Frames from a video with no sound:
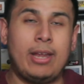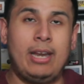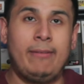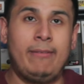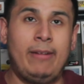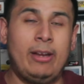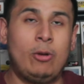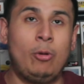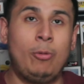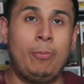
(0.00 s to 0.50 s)
game
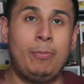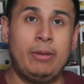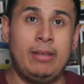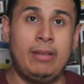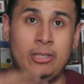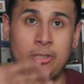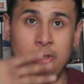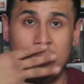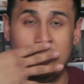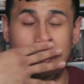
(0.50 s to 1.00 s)
of like who
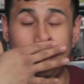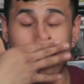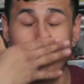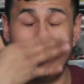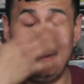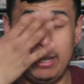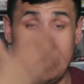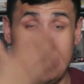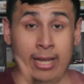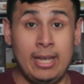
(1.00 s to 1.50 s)
potentially
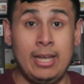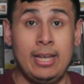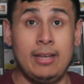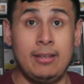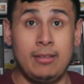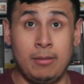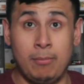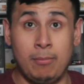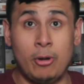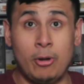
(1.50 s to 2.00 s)
could be
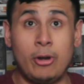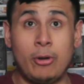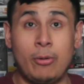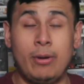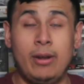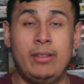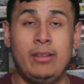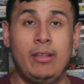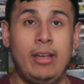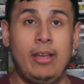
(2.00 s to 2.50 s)
the
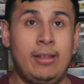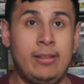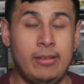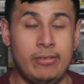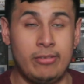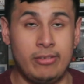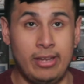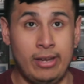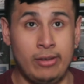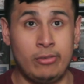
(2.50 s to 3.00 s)
murderer in
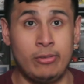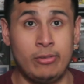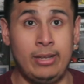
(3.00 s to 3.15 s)
this case.